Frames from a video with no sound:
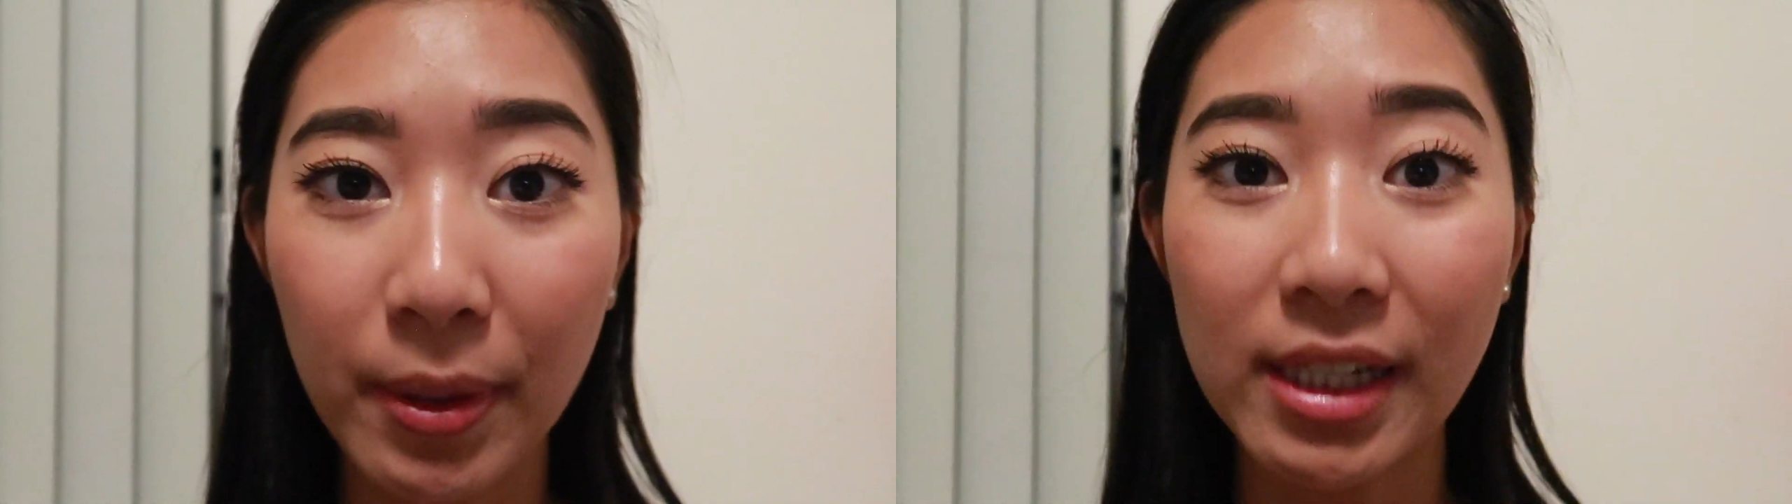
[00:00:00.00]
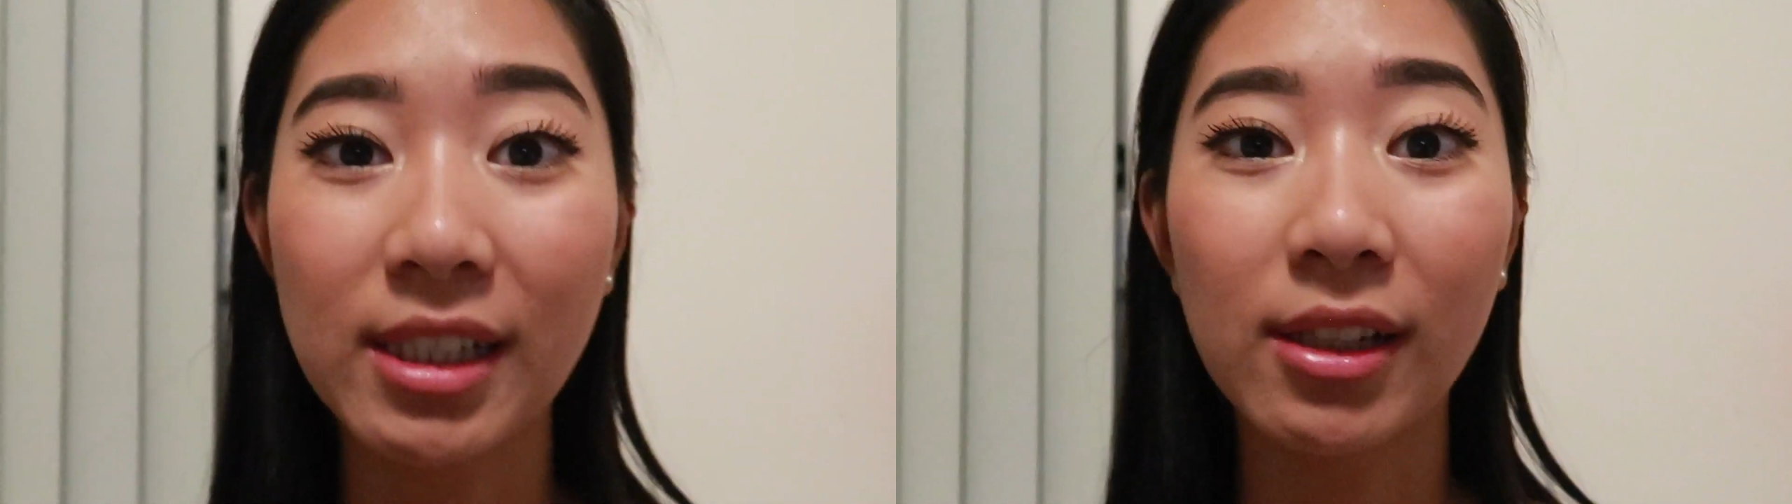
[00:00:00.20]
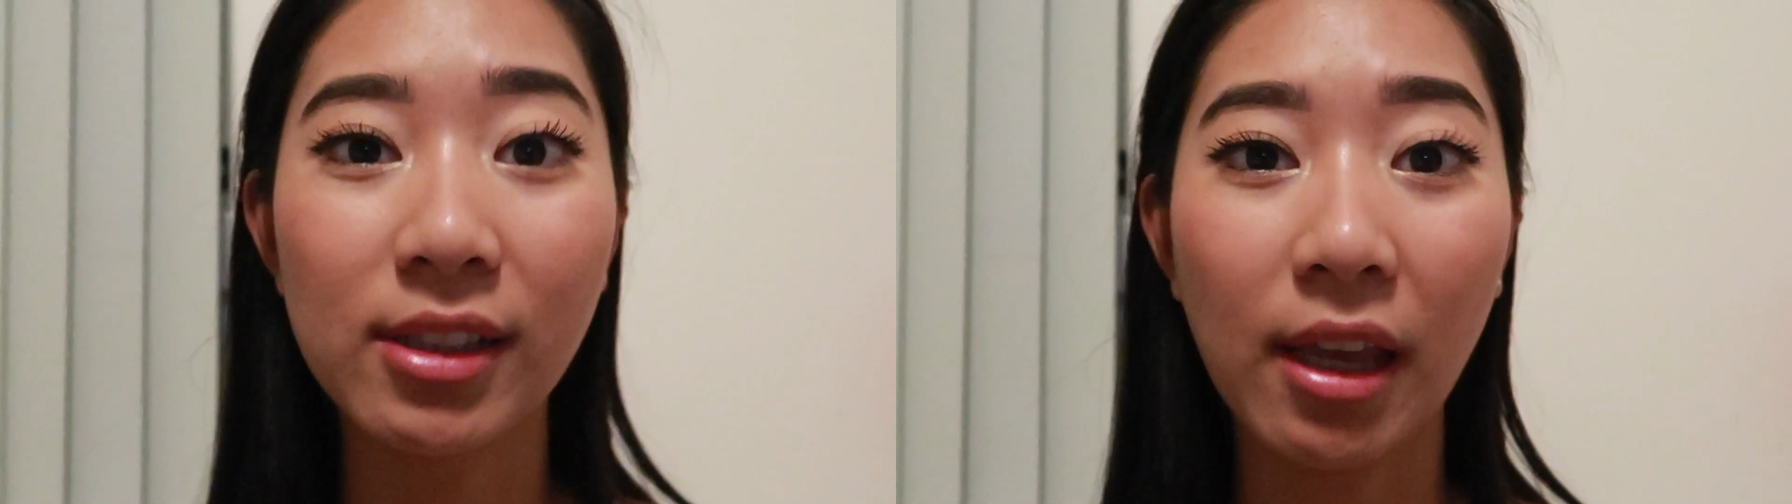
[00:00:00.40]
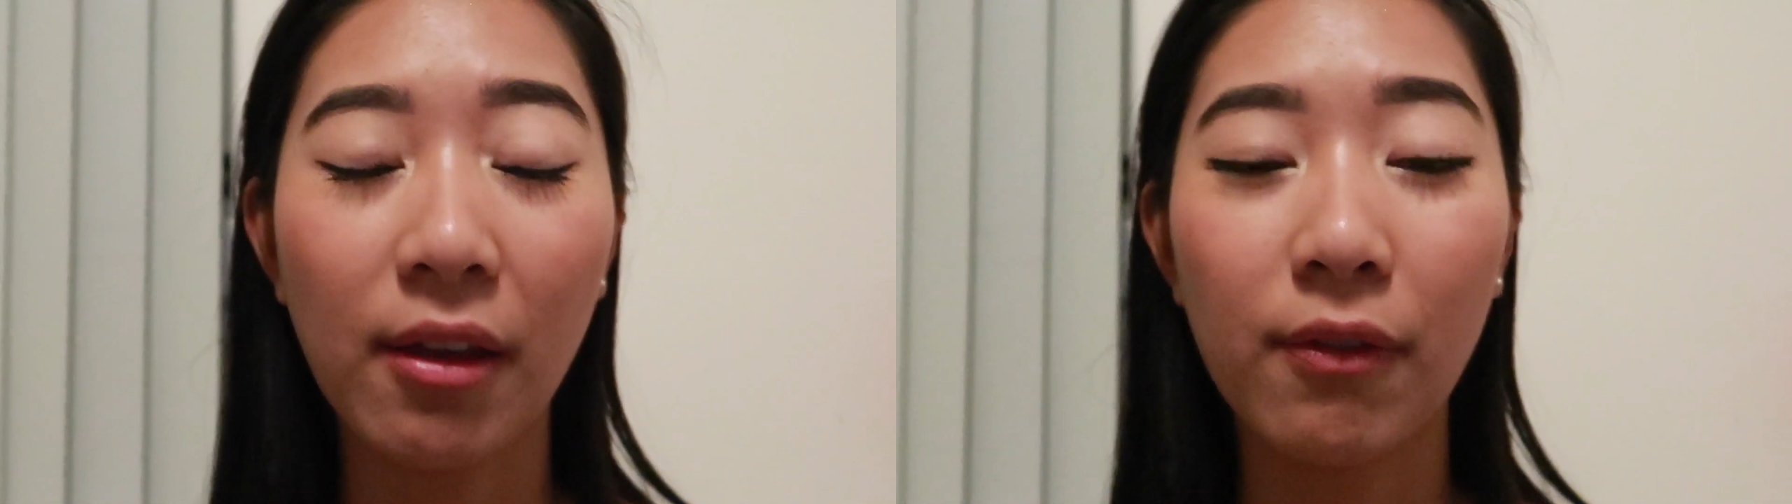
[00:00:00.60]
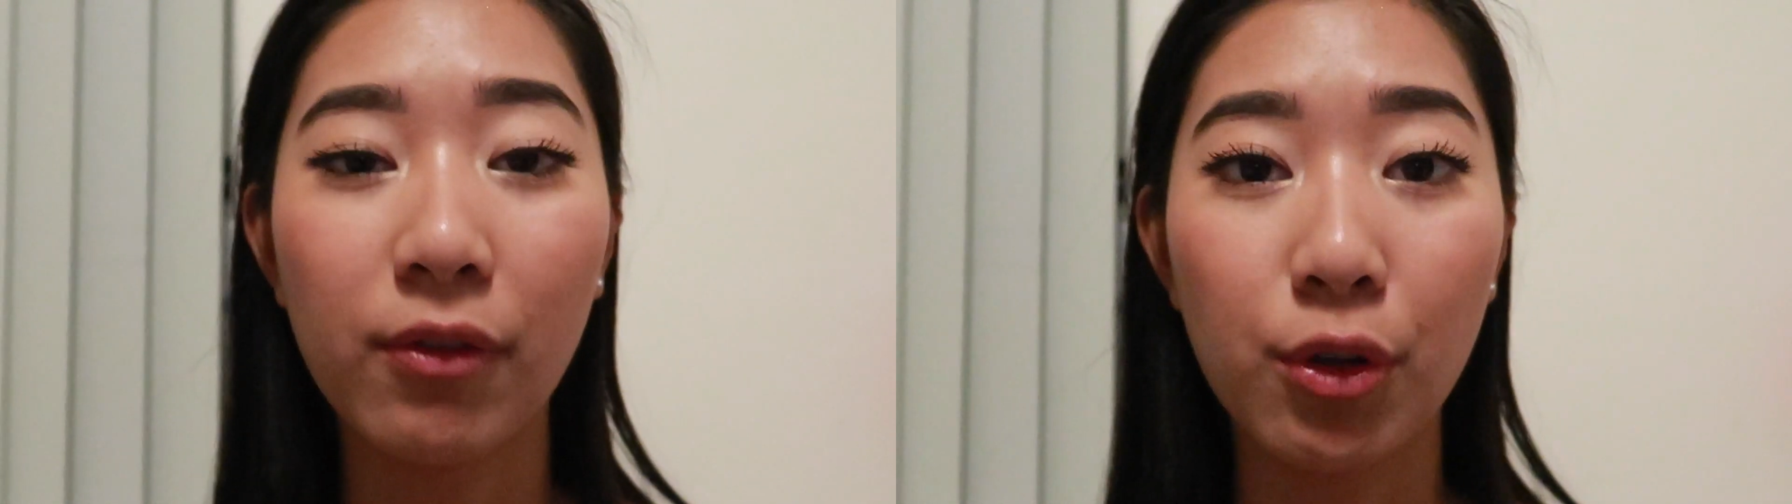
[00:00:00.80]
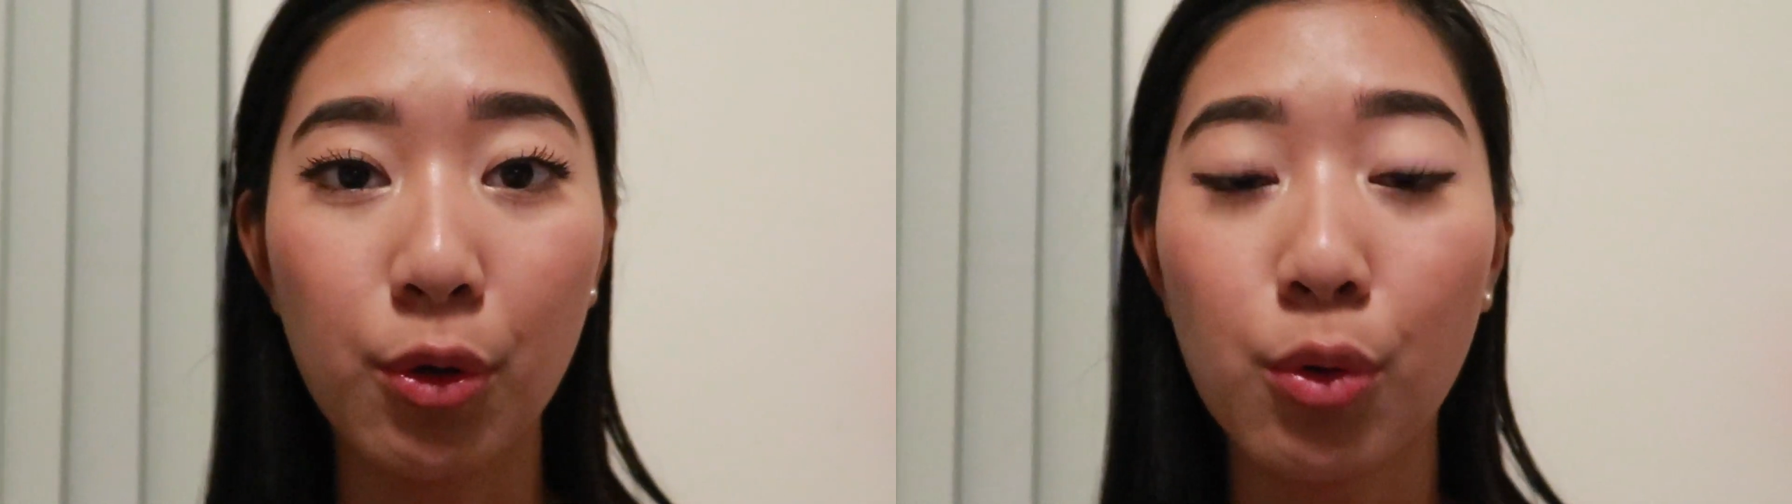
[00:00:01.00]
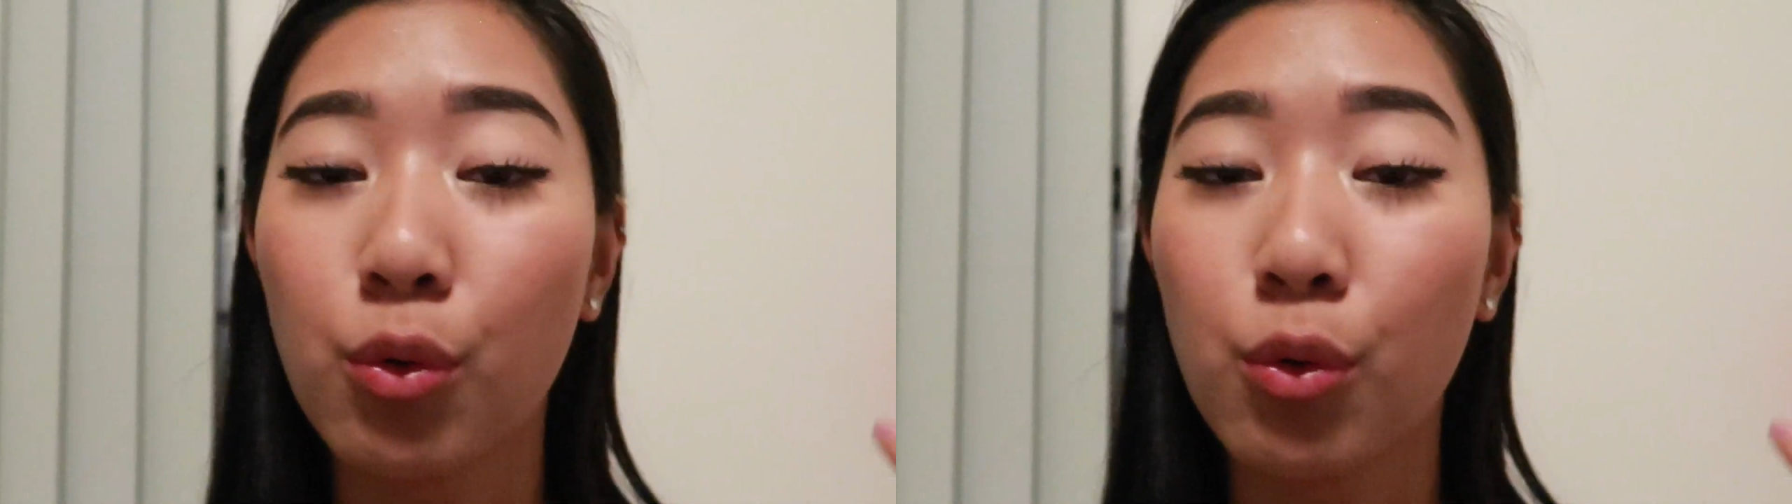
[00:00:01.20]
but it does give you